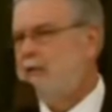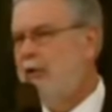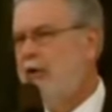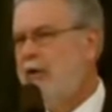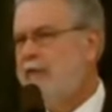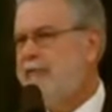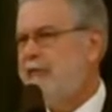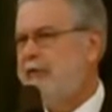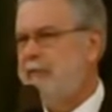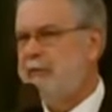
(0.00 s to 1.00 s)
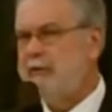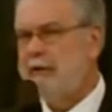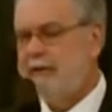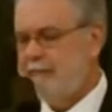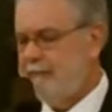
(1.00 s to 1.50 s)
They long for
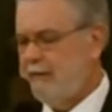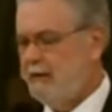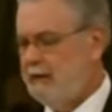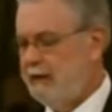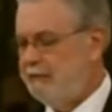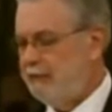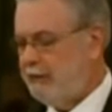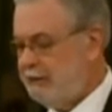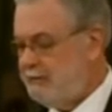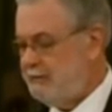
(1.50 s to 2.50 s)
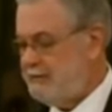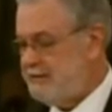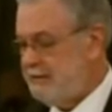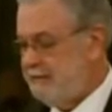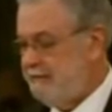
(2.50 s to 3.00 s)
community and for
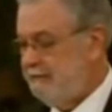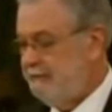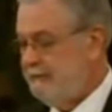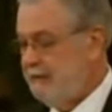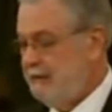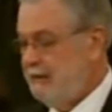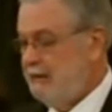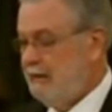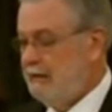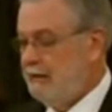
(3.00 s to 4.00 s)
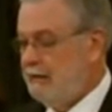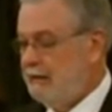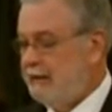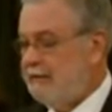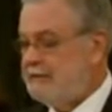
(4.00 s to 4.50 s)
intimacy.
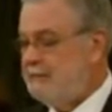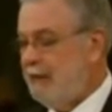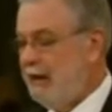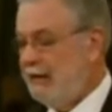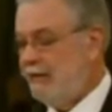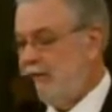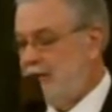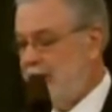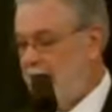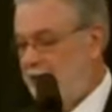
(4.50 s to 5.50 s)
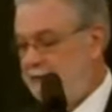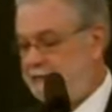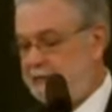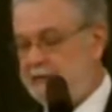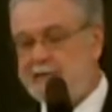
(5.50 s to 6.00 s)
They aspire to
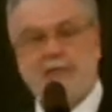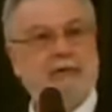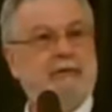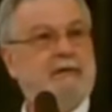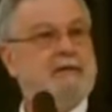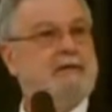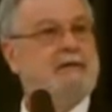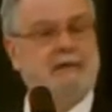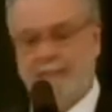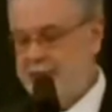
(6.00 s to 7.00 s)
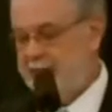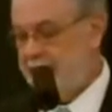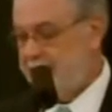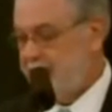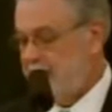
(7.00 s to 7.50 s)
lives in service to
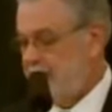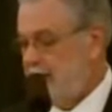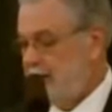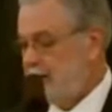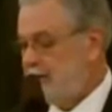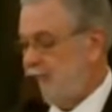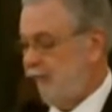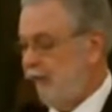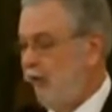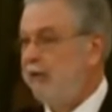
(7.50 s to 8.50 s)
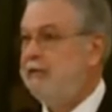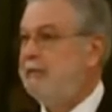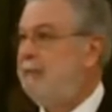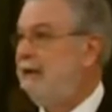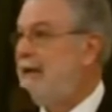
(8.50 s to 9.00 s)
something that's
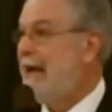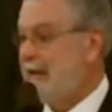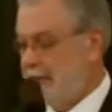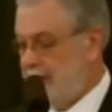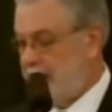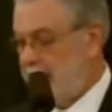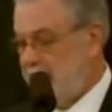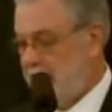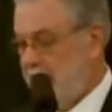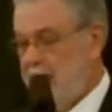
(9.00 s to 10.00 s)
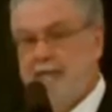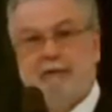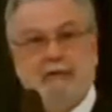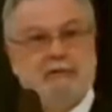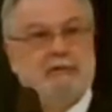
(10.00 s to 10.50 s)
beyond the banality
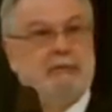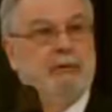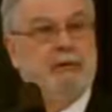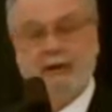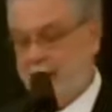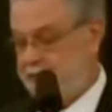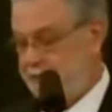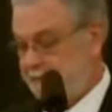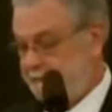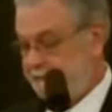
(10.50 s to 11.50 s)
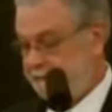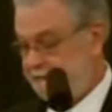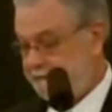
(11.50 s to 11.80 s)
of consumer culture.